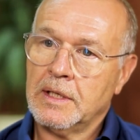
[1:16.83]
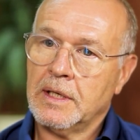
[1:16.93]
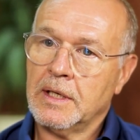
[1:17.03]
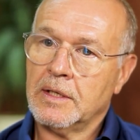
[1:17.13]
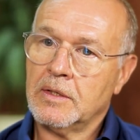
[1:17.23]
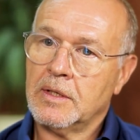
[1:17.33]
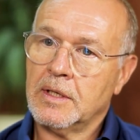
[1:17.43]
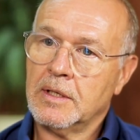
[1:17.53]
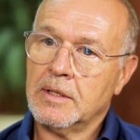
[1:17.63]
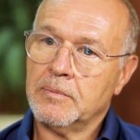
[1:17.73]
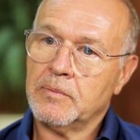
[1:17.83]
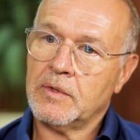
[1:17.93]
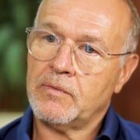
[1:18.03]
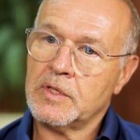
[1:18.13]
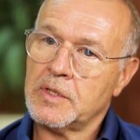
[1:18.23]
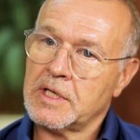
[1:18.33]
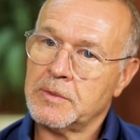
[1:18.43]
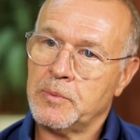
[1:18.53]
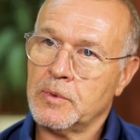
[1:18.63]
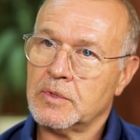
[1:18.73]
And the fresh
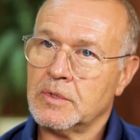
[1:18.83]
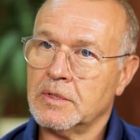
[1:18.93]
exports